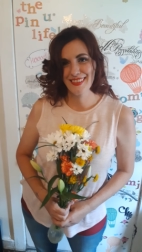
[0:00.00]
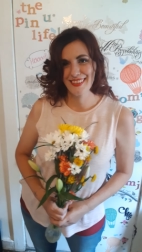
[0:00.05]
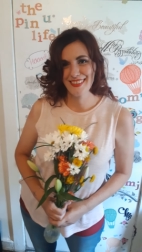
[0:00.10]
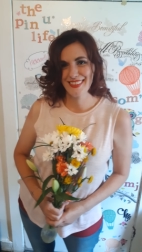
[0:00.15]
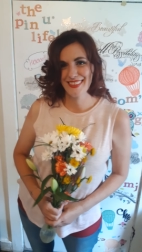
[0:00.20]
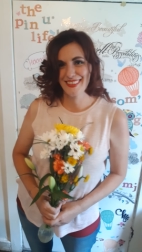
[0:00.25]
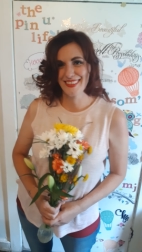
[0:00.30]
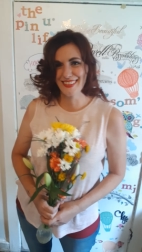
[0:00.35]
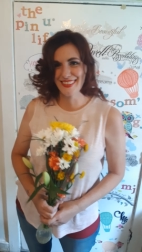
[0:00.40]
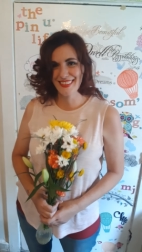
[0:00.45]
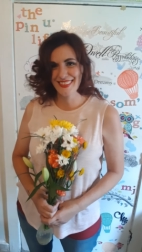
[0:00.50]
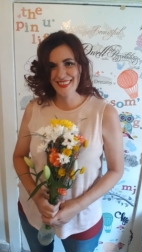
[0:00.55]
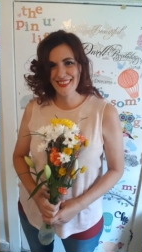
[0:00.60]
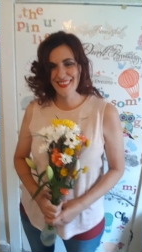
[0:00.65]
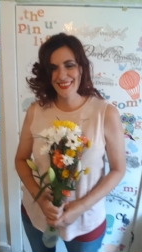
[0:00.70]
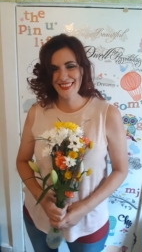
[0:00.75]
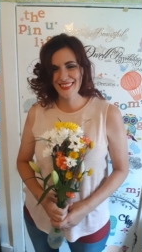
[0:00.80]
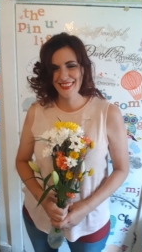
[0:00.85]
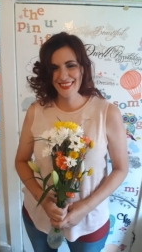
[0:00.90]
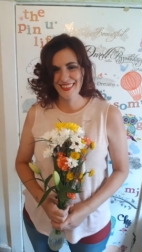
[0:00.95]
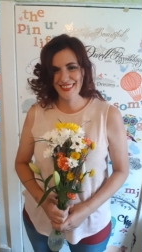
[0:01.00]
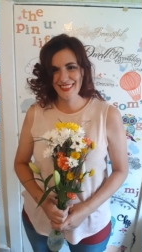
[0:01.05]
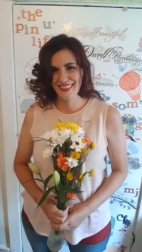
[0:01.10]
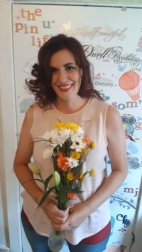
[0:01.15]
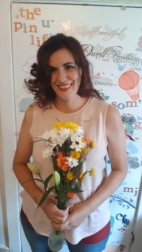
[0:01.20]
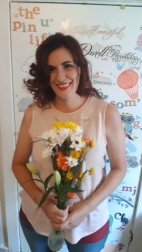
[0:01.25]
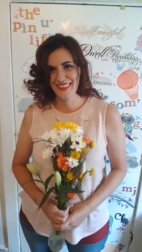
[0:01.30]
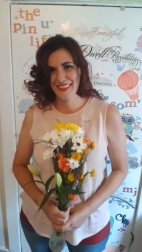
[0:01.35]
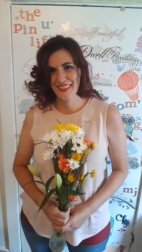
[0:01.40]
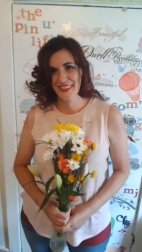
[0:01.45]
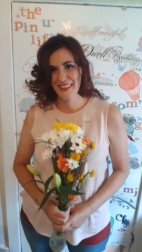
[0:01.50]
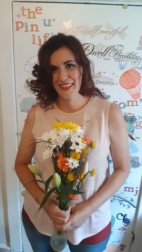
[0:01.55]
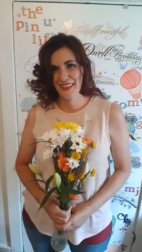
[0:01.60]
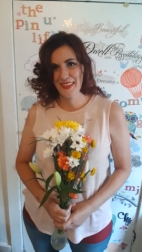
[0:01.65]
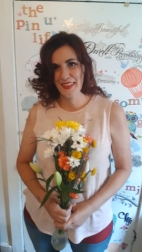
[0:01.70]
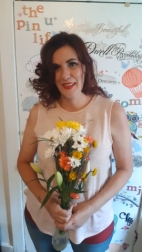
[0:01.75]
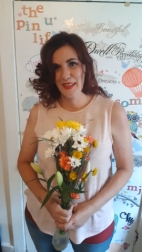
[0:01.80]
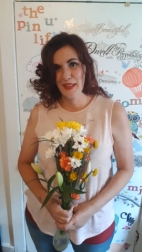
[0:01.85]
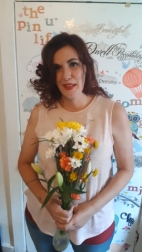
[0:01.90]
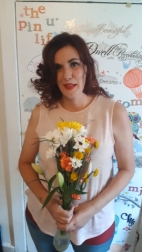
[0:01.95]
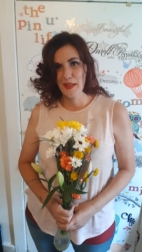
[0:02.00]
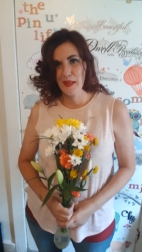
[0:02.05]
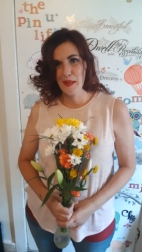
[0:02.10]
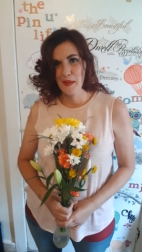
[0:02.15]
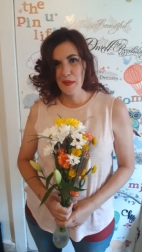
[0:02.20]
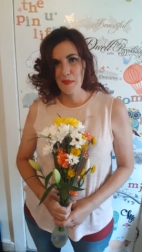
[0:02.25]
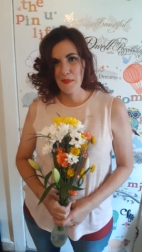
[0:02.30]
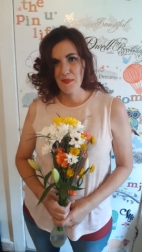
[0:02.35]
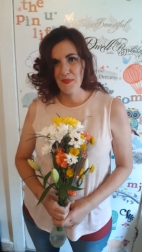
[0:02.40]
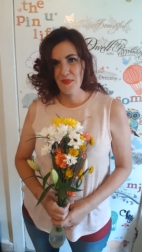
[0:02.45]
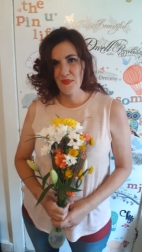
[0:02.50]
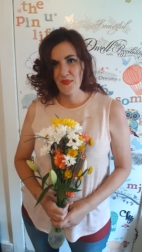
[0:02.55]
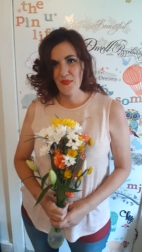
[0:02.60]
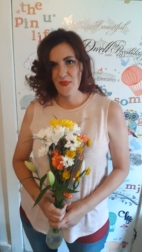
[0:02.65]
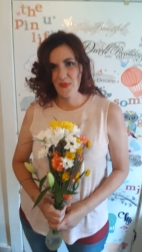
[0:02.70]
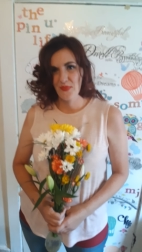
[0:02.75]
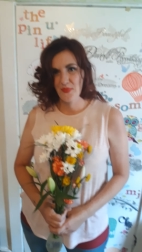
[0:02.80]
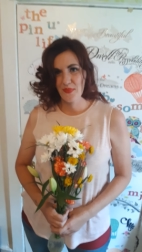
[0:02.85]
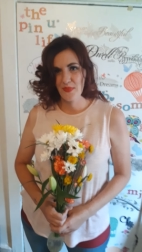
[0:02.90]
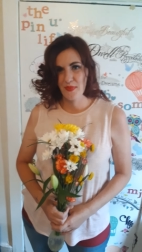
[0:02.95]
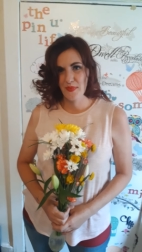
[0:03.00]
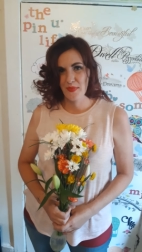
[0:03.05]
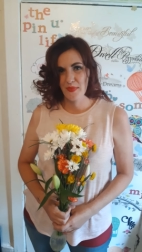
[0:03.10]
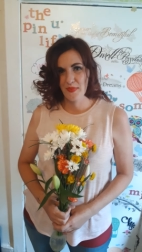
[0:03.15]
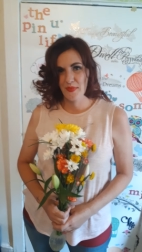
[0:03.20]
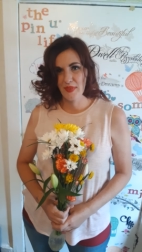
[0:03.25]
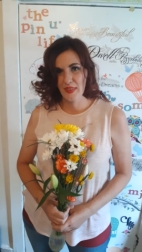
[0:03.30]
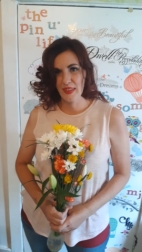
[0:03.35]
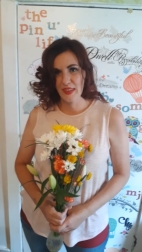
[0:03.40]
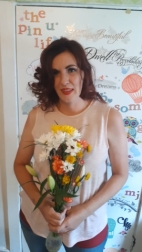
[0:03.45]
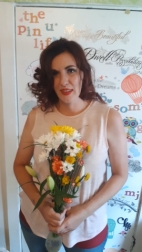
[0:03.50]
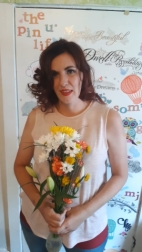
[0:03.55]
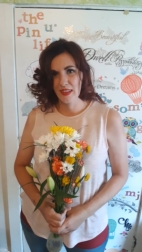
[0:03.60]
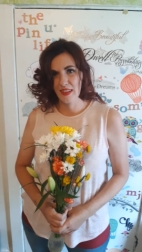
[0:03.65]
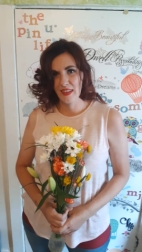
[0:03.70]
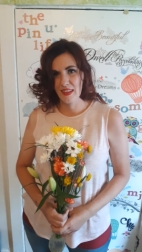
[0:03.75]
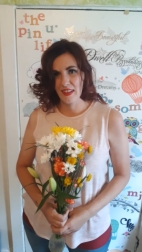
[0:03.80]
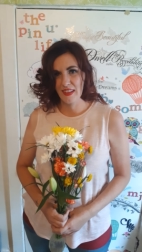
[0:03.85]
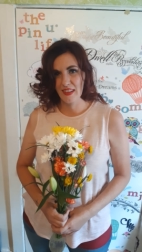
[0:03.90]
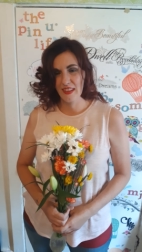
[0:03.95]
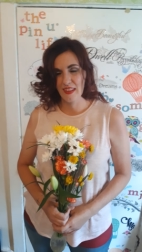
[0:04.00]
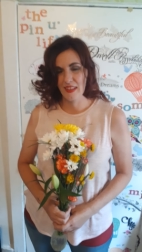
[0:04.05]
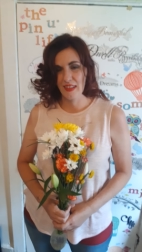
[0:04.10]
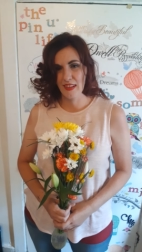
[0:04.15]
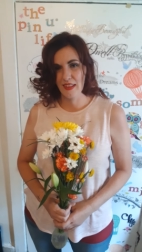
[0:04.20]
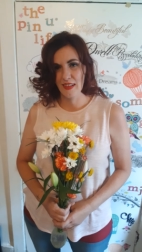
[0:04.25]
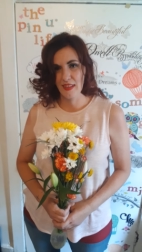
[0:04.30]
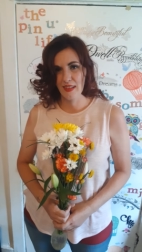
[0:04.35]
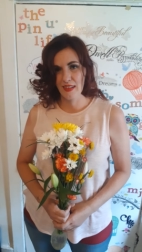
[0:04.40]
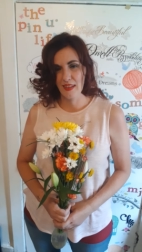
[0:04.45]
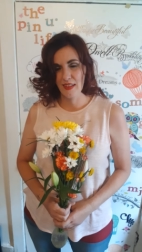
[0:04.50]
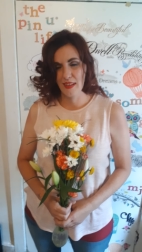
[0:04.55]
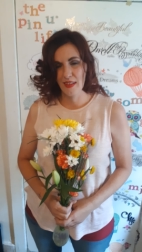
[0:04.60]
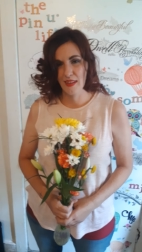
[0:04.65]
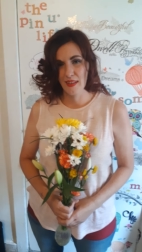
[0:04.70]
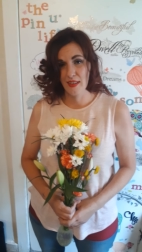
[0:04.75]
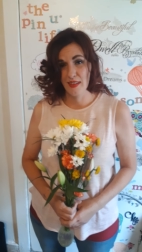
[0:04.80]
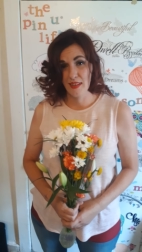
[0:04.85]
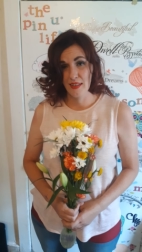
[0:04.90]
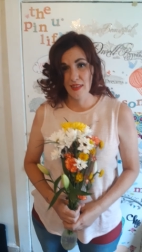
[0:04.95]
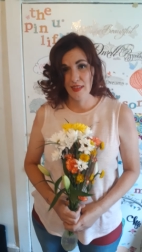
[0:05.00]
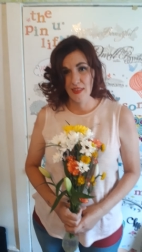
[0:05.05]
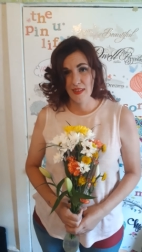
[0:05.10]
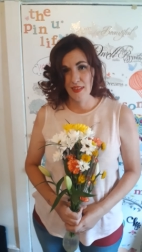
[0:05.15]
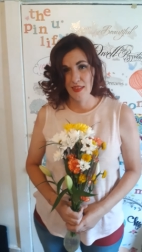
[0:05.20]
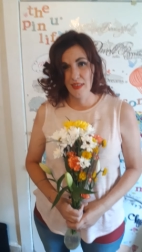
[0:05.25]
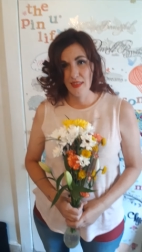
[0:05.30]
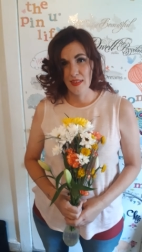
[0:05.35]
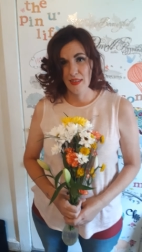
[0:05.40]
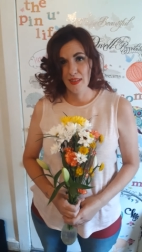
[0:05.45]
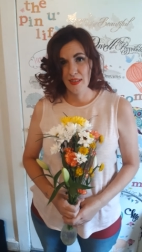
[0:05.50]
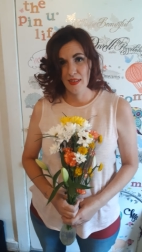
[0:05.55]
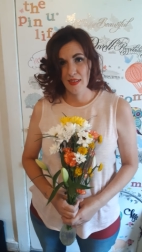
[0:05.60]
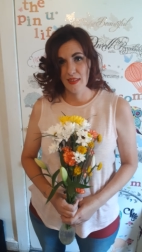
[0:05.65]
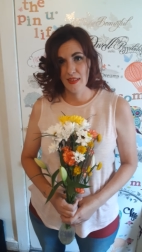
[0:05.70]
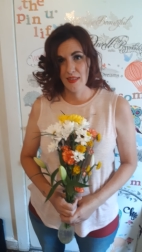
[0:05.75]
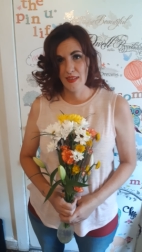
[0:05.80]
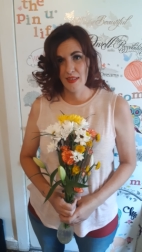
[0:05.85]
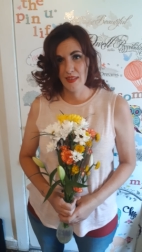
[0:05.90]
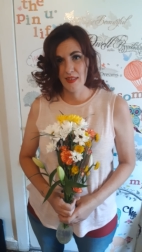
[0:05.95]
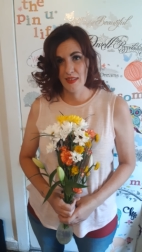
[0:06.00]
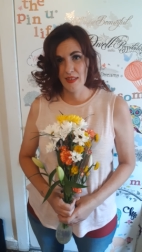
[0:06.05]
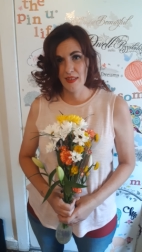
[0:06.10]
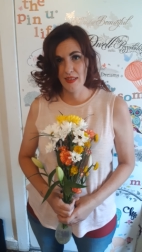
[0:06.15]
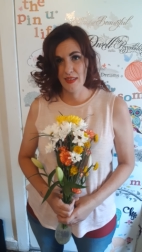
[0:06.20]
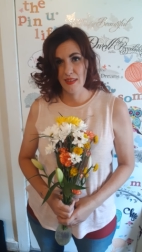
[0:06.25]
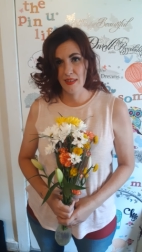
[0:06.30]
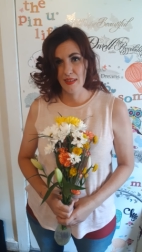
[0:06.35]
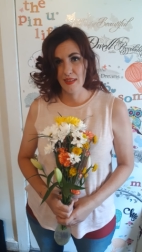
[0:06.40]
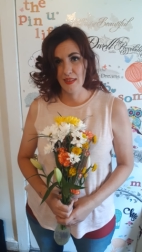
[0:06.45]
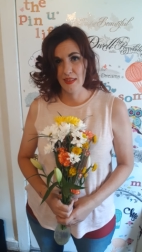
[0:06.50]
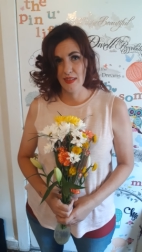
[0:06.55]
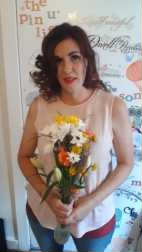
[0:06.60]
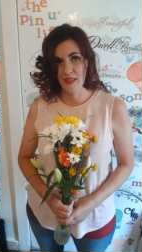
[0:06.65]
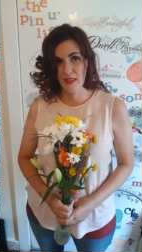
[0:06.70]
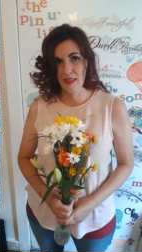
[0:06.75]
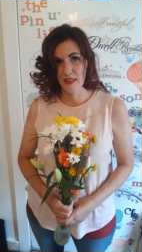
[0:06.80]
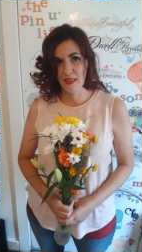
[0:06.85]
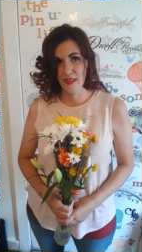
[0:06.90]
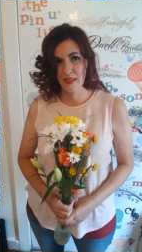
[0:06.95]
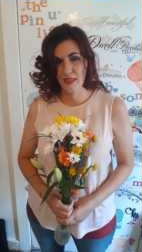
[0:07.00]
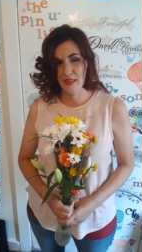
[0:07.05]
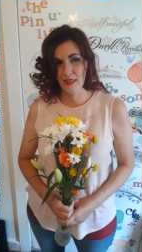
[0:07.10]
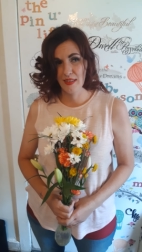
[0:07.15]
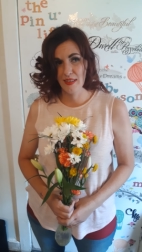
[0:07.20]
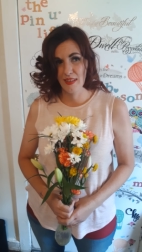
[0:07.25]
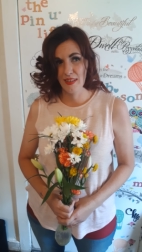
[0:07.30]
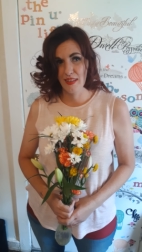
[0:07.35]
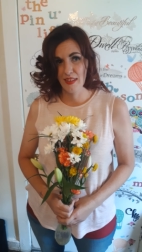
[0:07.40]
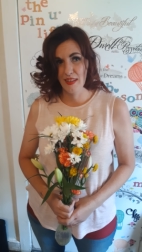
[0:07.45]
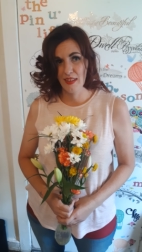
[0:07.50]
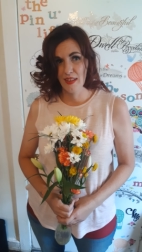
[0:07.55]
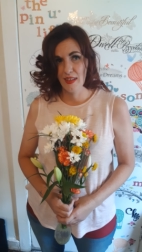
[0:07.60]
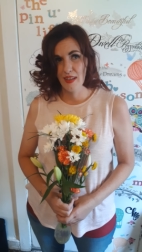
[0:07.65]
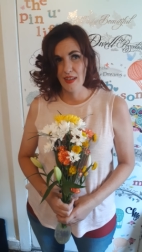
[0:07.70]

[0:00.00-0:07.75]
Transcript: Good, I'm happy to hear that. And uh, if you would so kindly share, why did you decide to have a Bonnie's Joy experience?